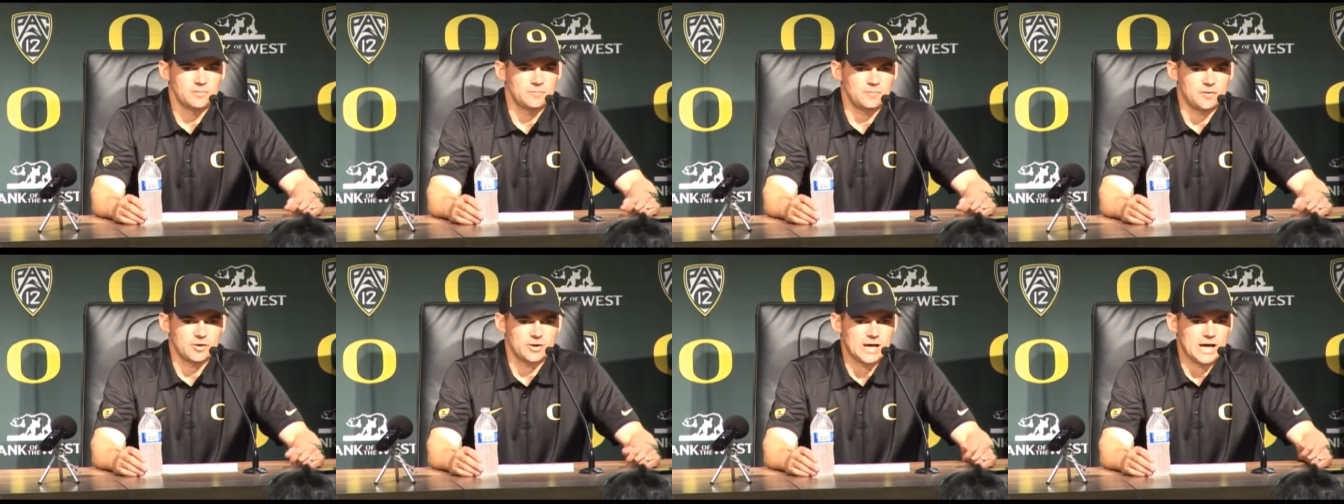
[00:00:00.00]

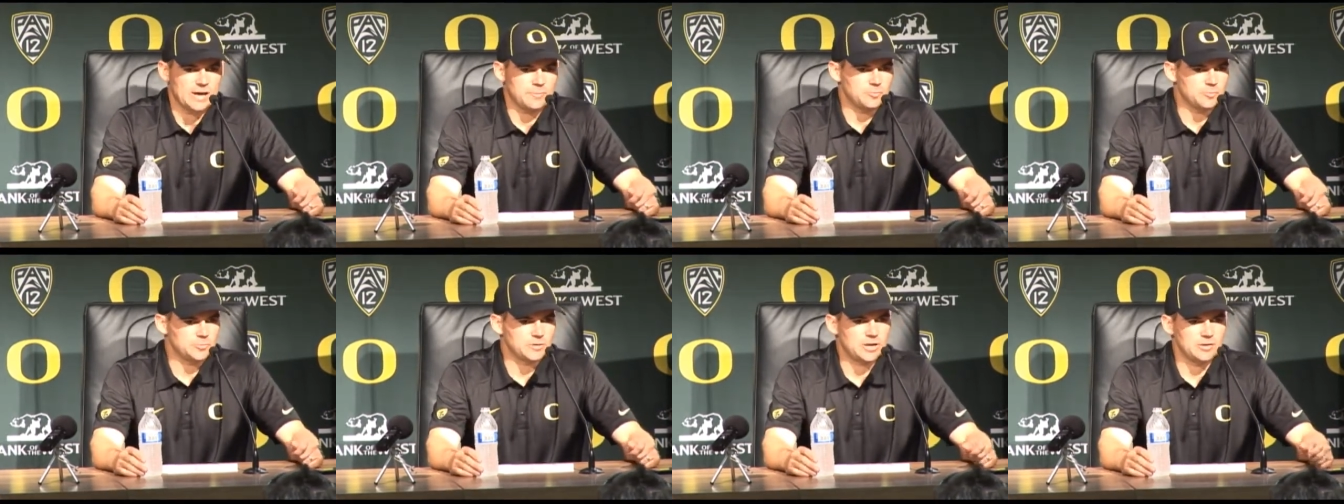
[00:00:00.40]
very
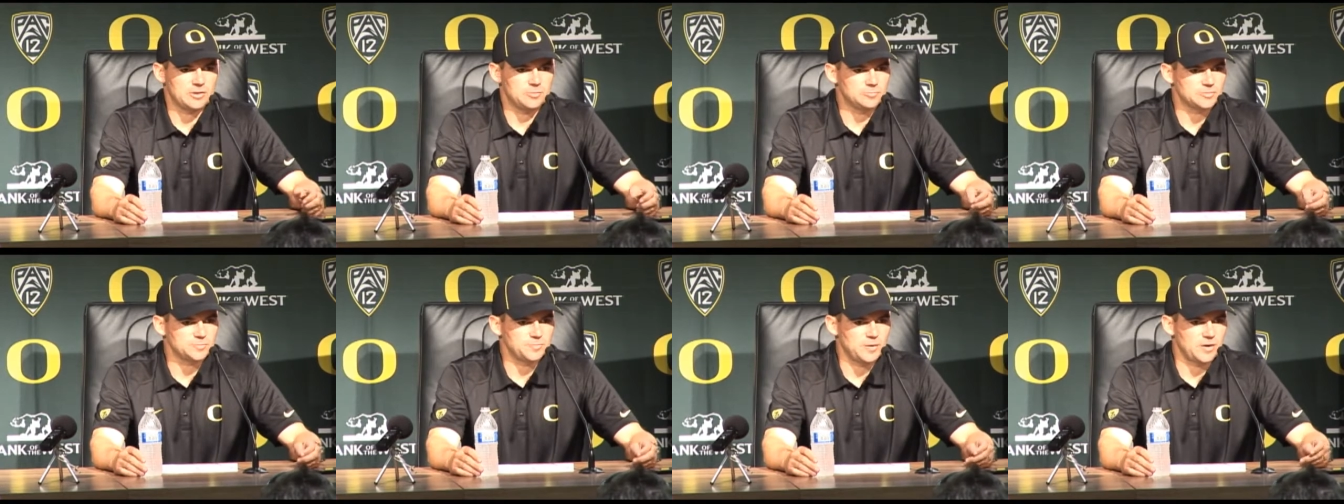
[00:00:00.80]
happy with how
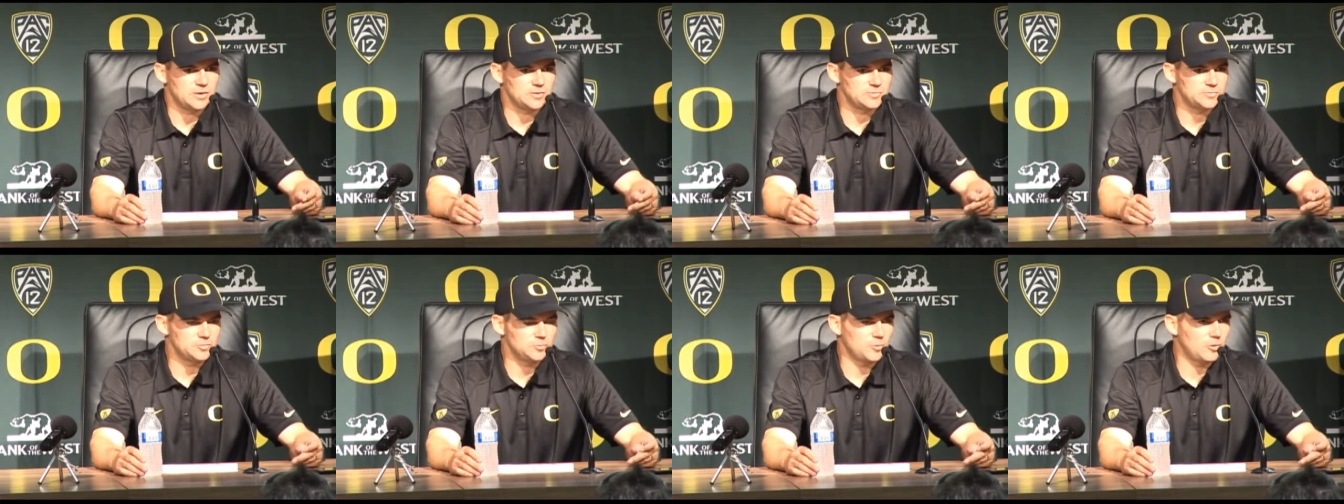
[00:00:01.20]
they
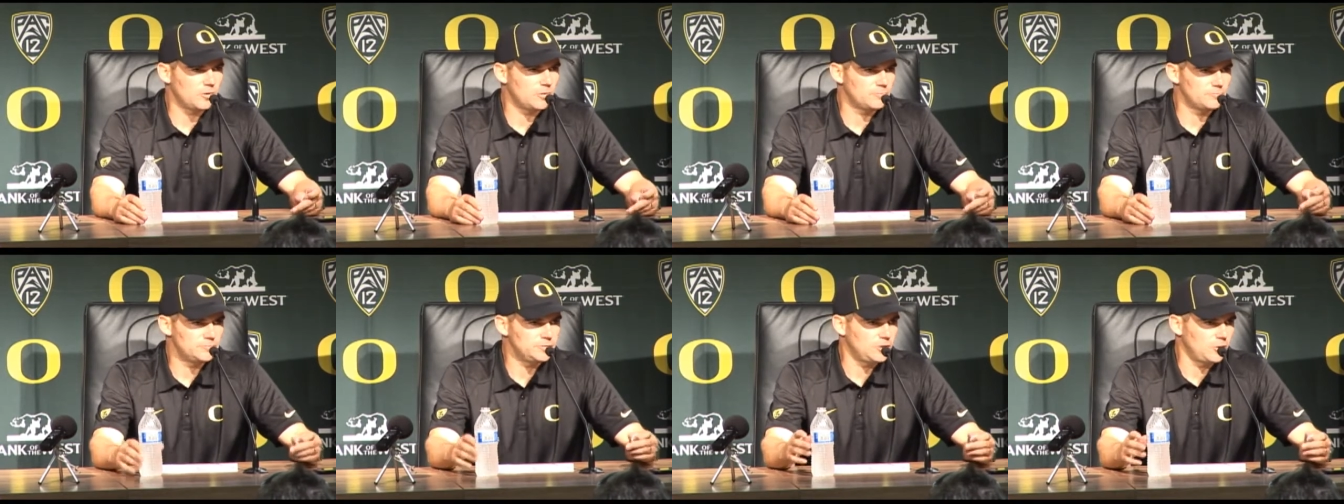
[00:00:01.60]
responded to
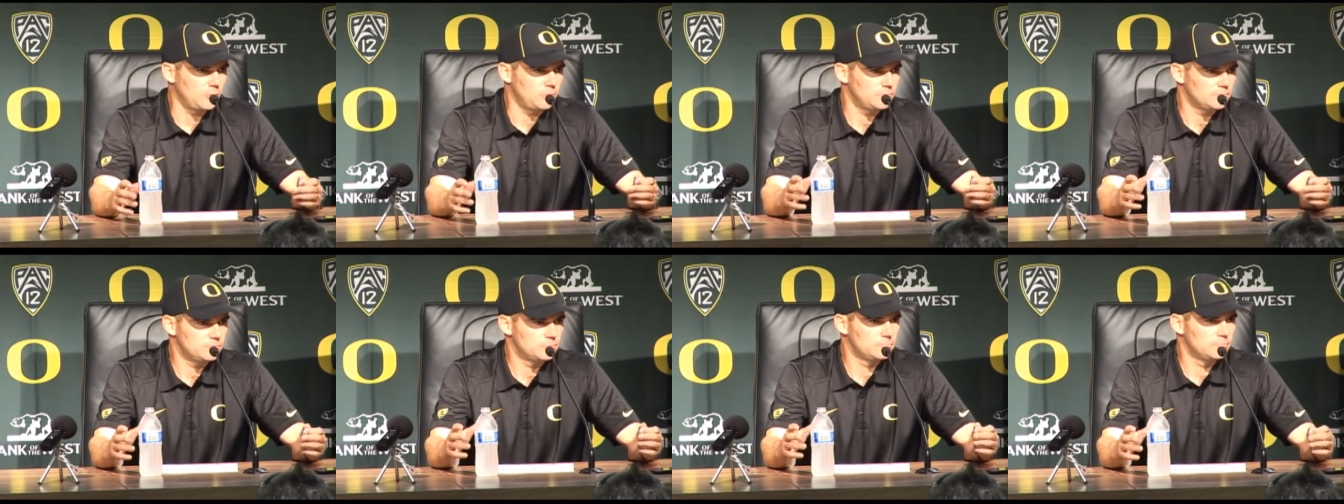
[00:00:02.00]
our, you
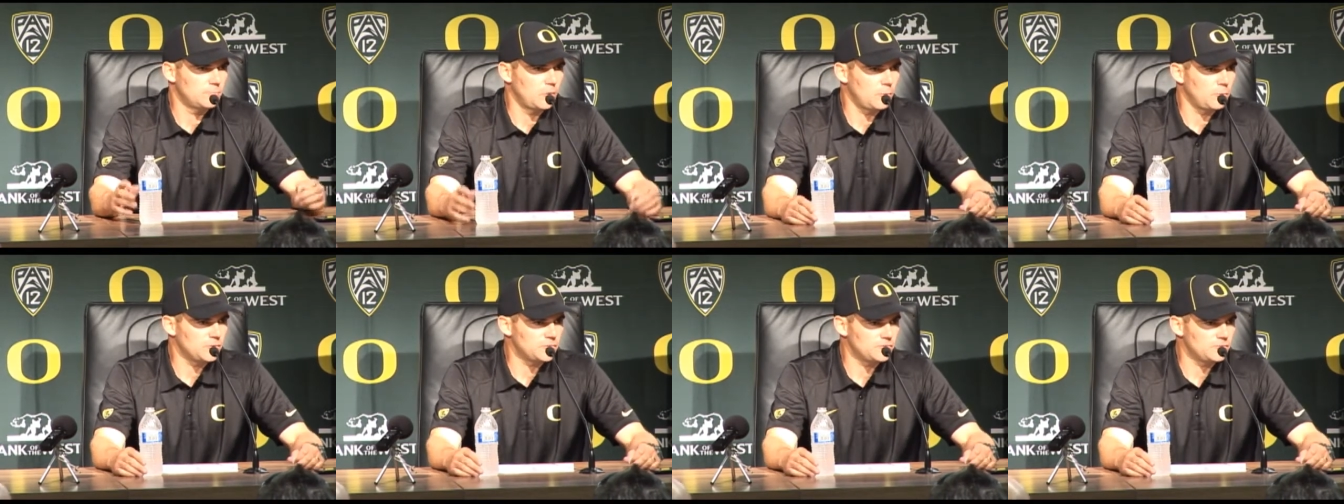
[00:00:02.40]
know,
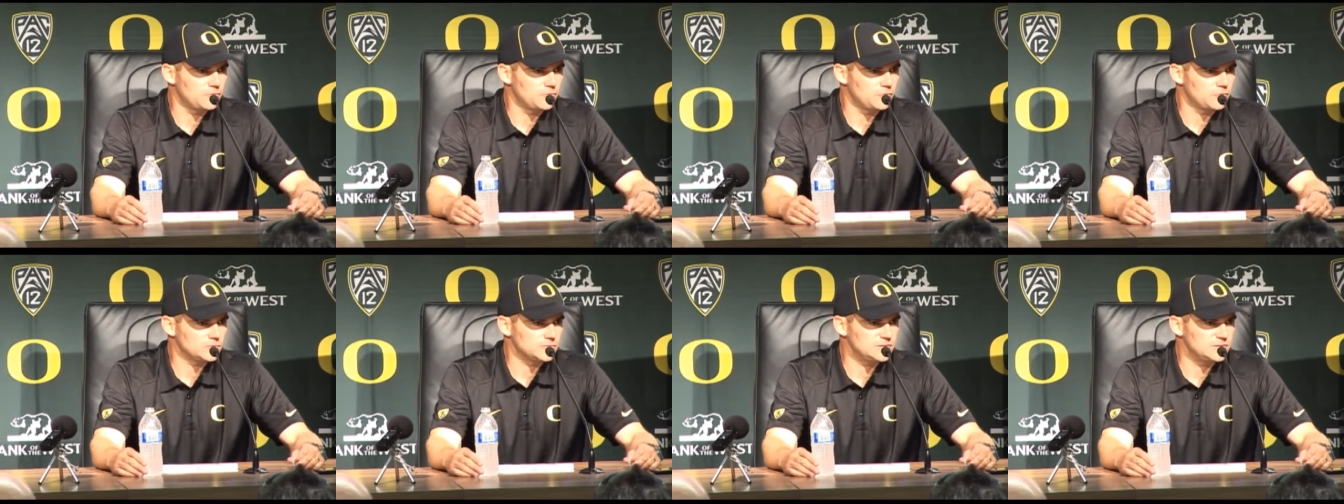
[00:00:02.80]
moments of
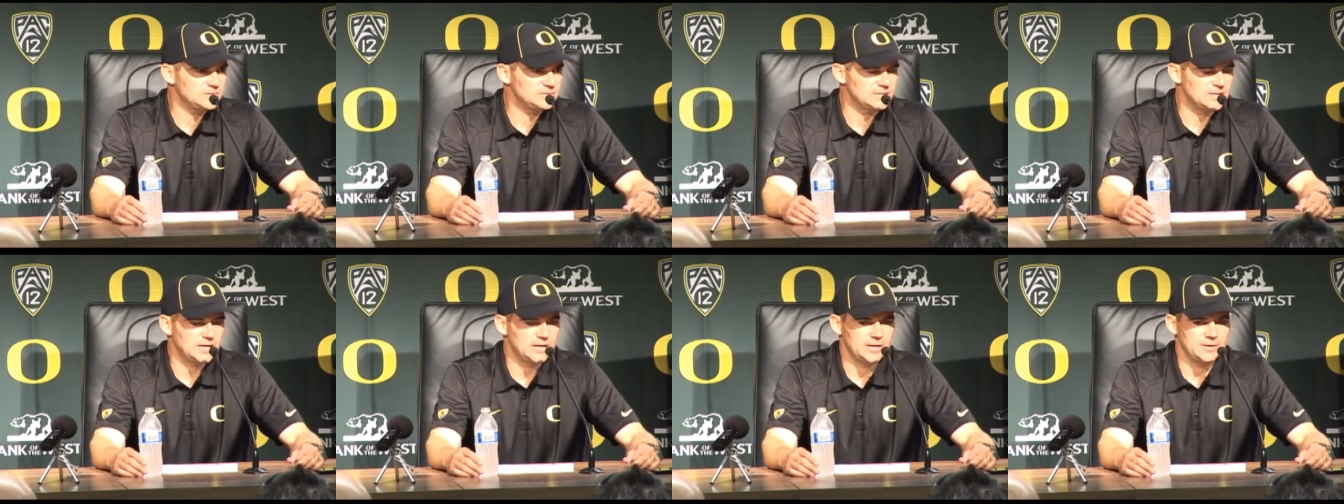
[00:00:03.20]
adversity
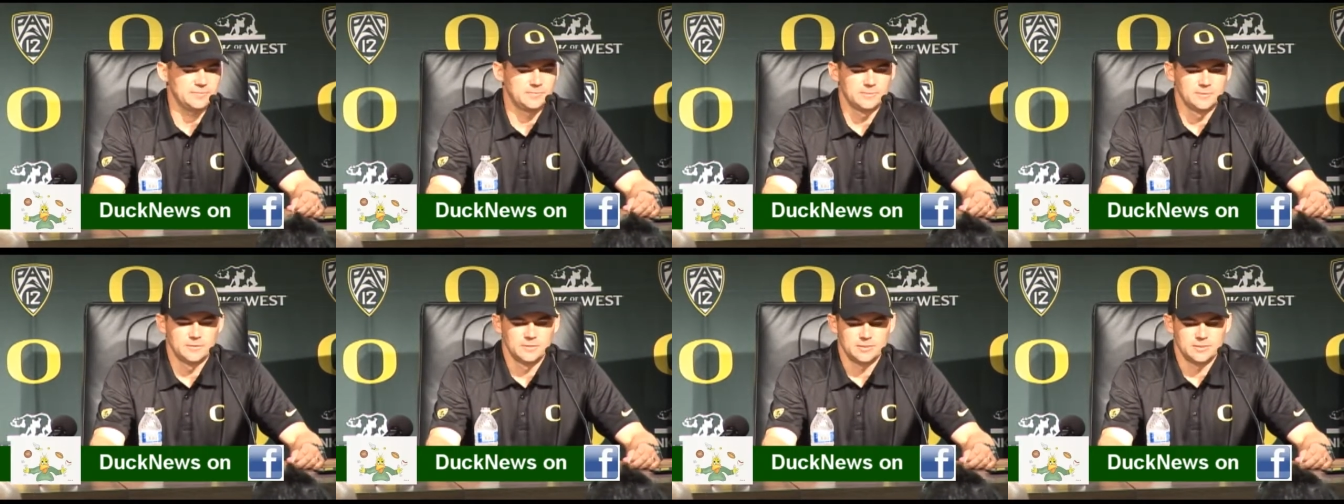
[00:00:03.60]
today.